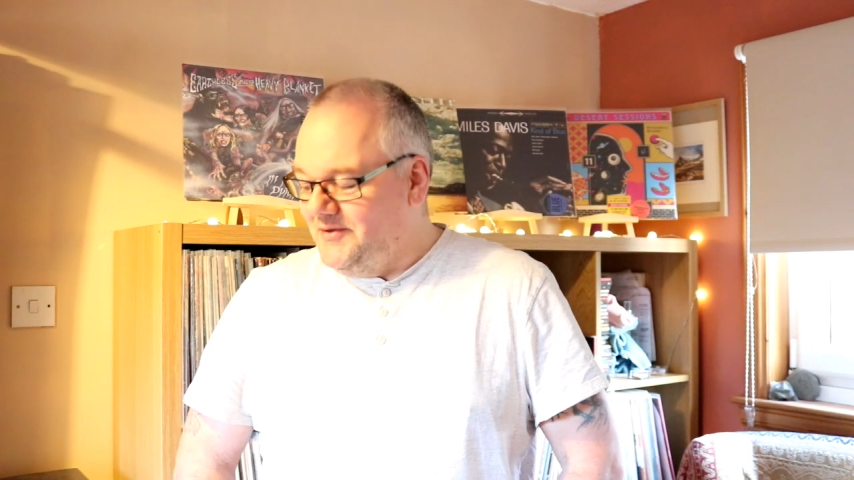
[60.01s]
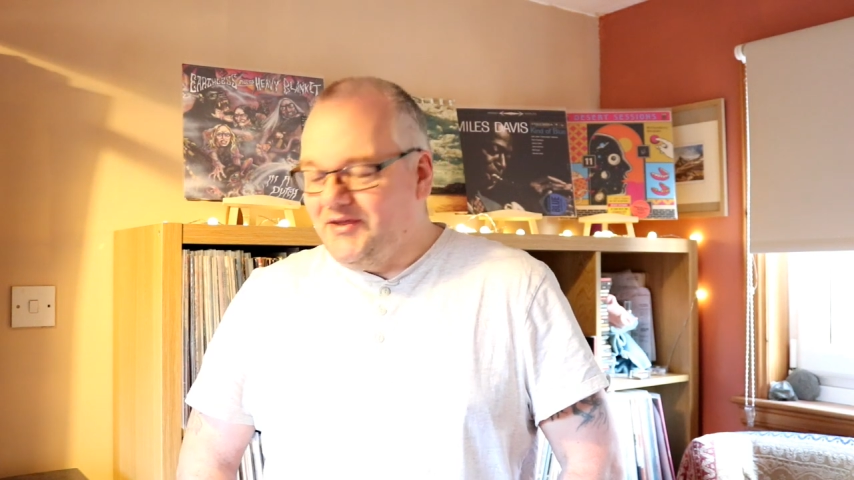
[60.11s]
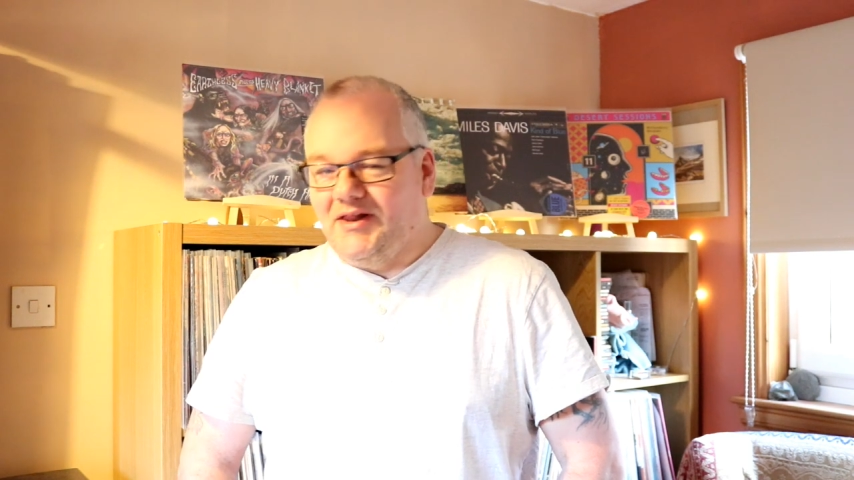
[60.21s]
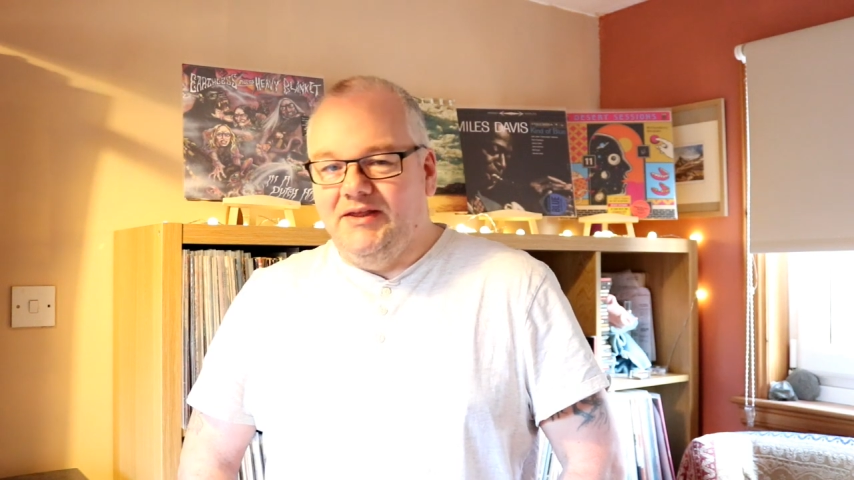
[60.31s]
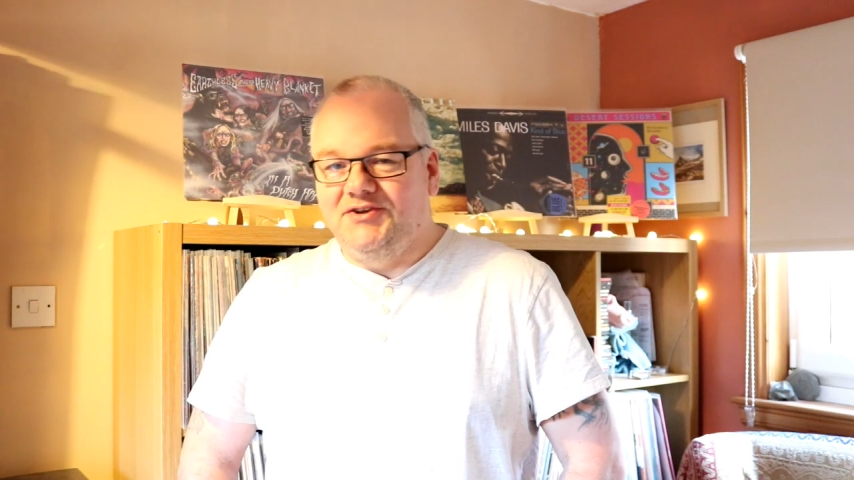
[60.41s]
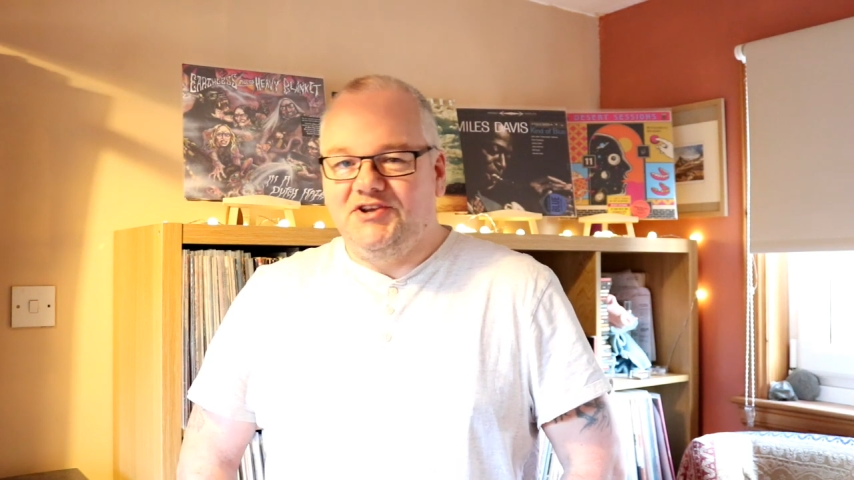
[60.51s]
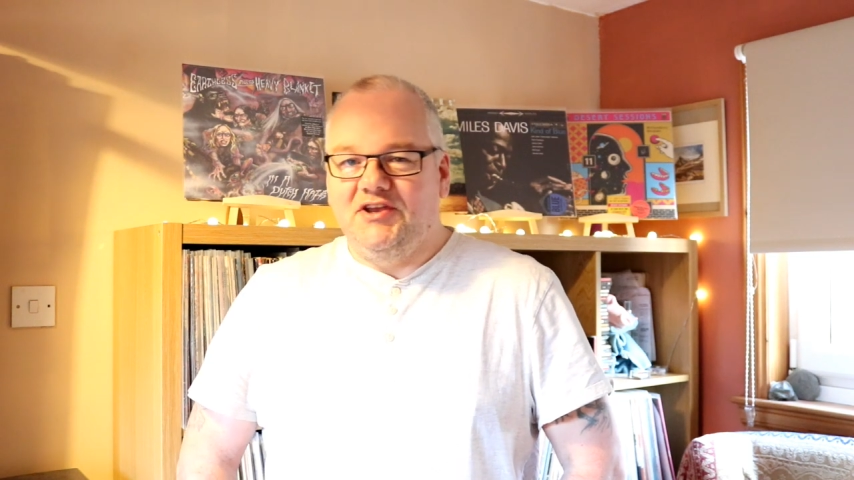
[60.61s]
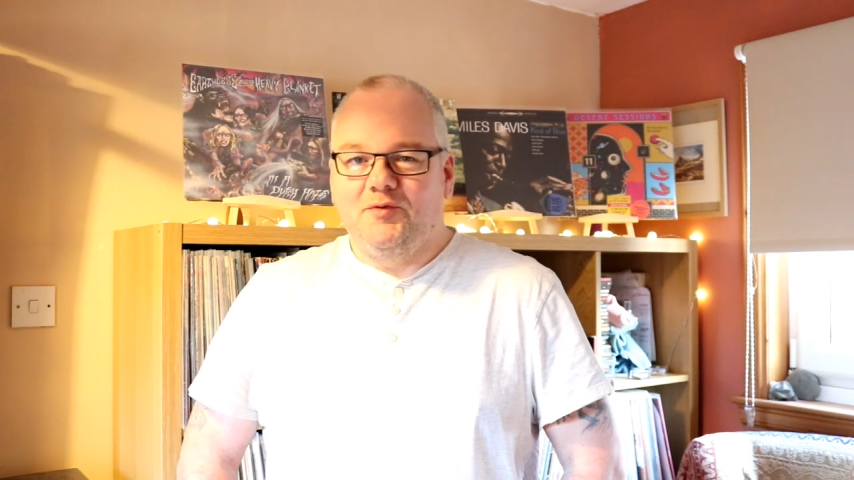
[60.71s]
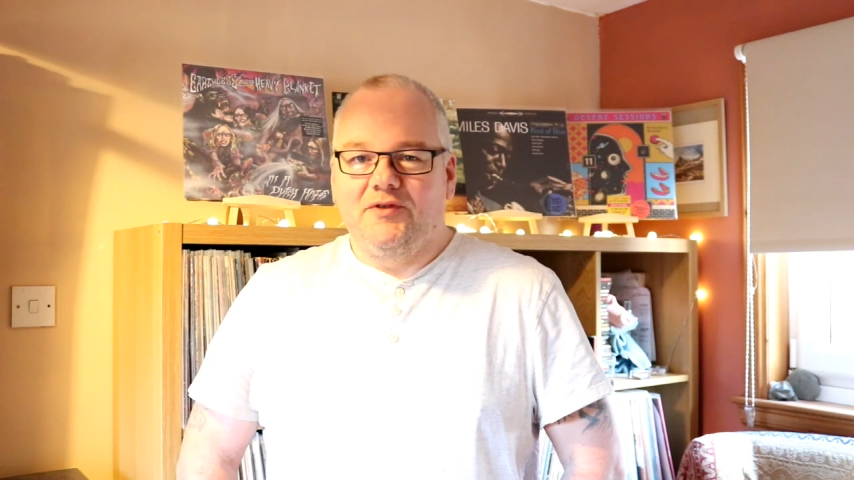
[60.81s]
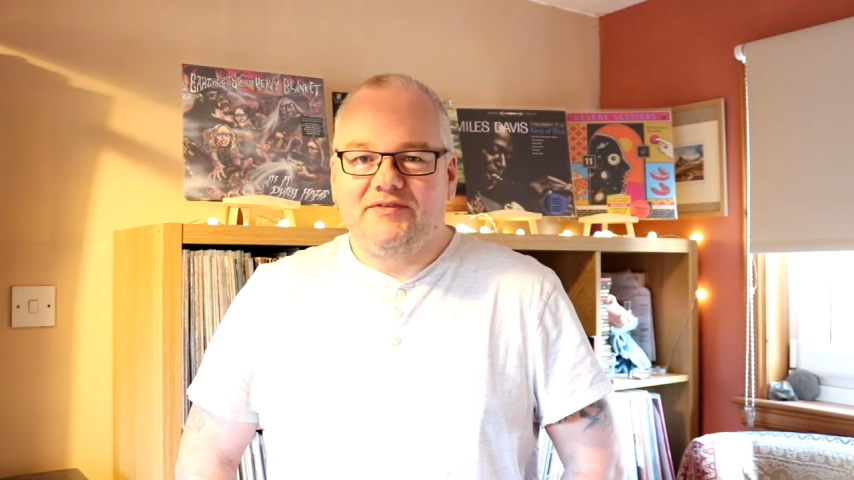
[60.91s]

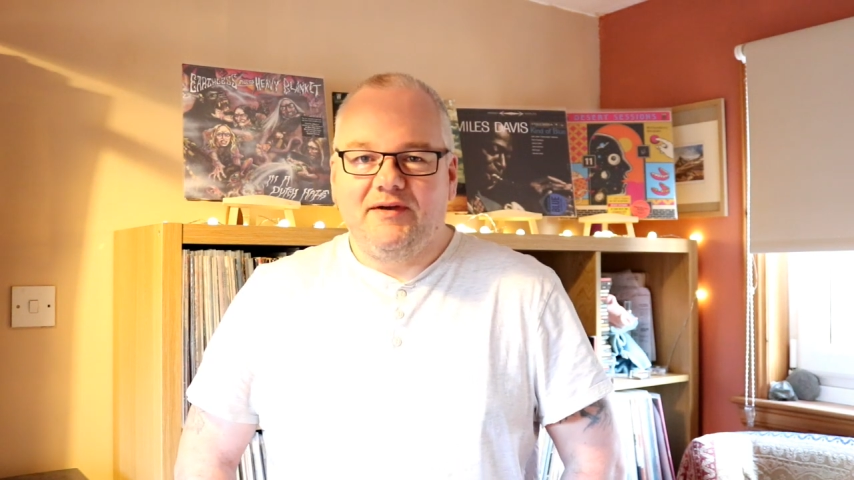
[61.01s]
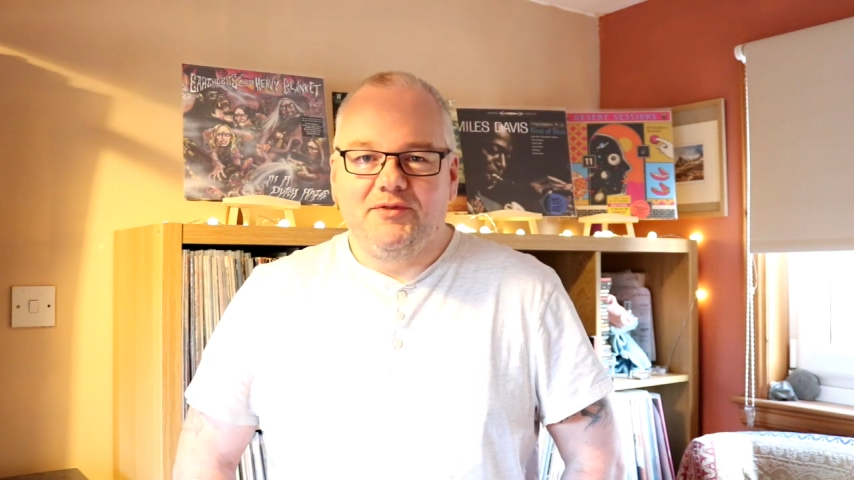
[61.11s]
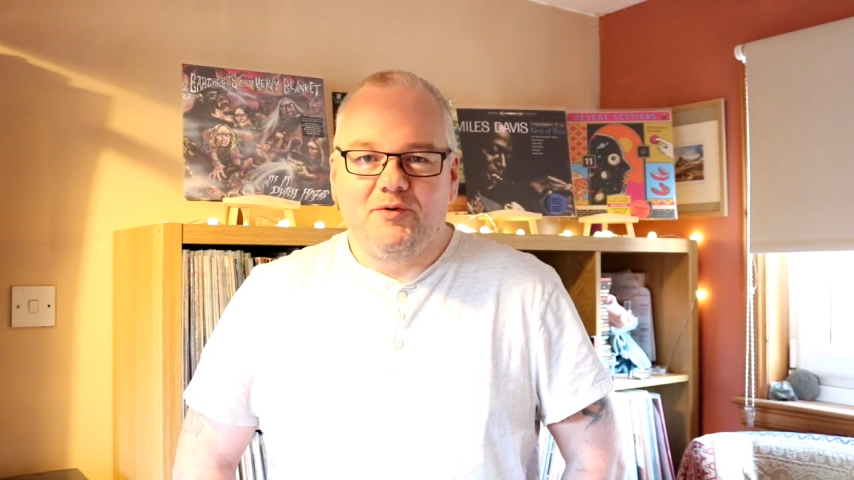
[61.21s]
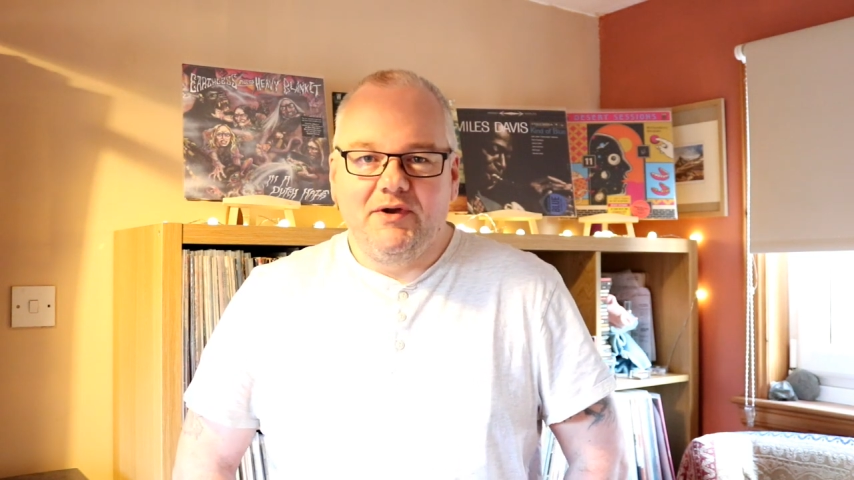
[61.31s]
cliched ones out the